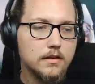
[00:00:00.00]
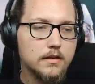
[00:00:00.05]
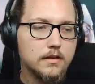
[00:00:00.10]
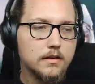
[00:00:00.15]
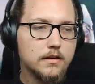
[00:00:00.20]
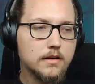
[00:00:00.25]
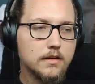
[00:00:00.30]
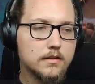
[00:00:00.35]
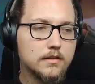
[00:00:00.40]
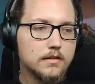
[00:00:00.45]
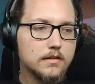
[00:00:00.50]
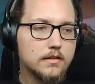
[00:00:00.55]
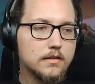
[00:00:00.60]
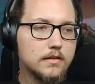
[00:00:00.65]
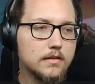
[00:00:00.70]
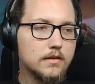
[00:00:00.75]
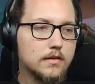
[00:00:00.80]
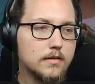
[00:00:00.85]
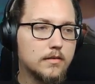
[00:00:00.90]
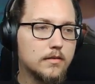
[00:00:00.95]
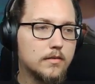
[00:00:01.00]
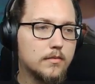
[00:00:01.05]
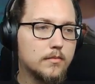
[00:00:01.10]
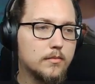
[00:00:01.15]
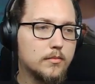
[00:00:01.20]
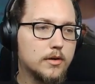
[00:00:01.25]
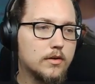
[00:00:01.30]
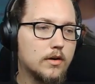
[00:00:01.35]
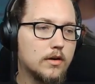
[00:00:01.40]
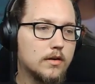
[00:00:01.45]
yes,
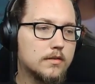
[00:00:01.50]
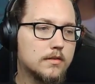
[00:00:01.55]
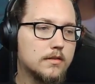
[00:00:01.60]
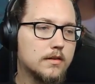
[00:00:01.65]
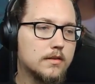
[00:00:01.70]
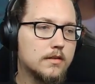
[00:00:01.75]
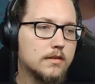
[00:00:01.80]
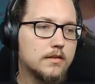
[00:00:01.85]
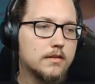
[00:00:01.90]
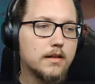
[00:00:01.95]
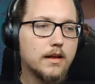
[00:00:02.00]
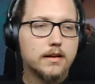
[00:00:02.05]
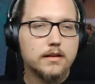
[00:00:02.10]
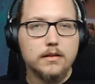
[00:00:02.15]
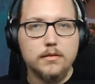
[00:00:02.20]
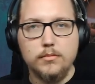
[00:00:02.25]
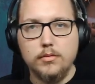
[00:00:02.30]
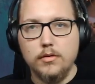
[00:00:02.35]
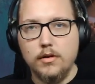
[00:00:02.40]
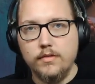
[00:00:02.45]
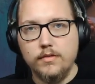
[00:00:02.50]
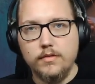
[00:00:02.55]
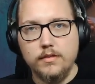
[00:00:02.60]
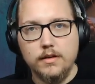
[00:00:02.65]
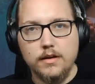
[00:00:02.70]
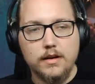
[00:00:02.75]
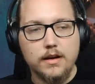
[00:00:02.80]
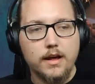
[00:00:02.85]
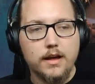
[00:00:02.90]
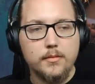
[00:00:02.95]
because this is like the perfect
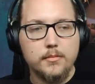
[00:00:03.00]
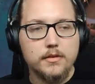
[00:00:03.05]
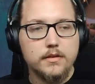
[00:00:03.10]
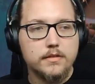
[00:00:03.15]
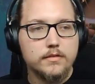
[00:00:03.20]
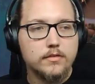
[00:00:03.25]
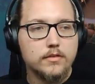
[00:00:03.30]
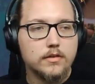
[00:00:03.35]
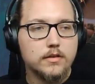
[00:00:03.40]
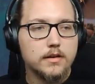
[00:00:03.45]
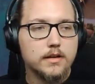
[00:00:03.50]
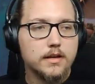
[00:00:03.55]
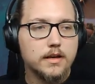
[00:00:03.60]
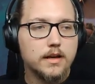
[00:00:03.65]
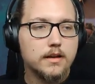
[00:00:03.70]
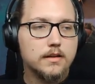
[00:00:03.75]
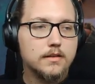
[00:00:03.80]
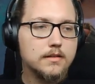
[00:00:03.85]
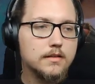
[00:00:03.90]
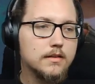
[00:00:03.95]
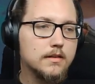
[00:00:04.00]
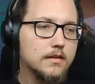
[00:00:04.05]
alignment for the end,